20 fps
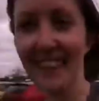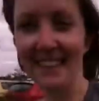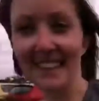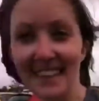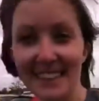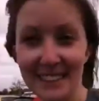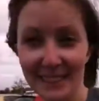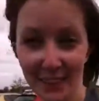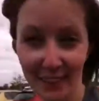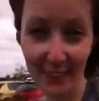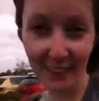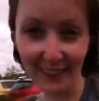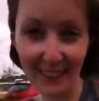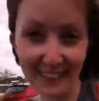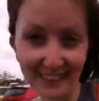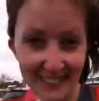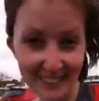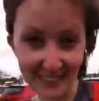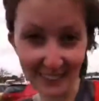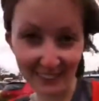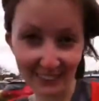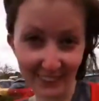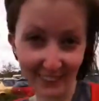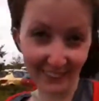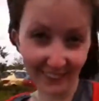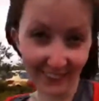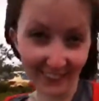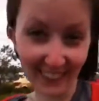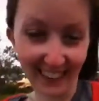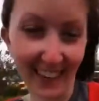the toy
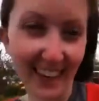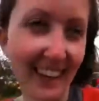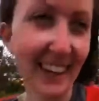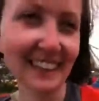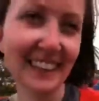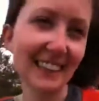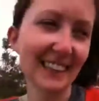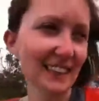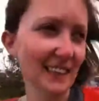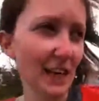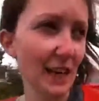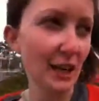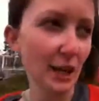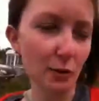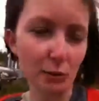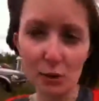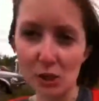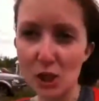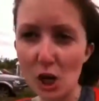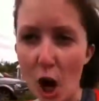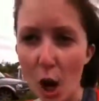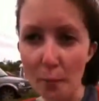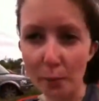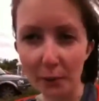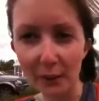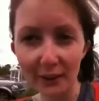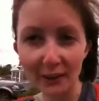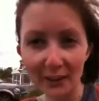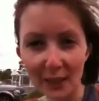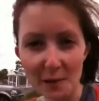store. No
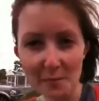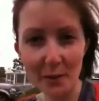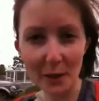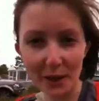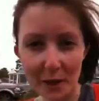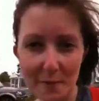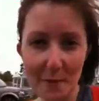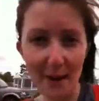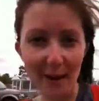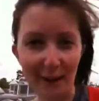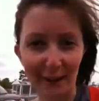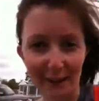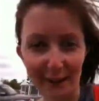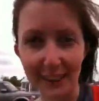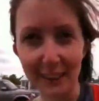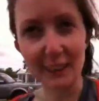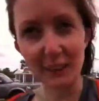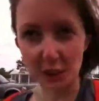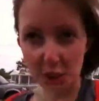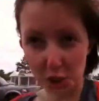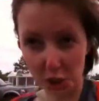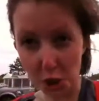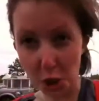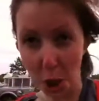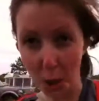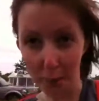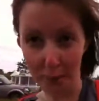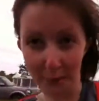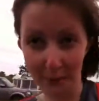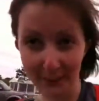shop, I'm not American, it's a
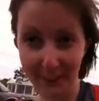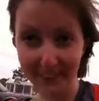shop.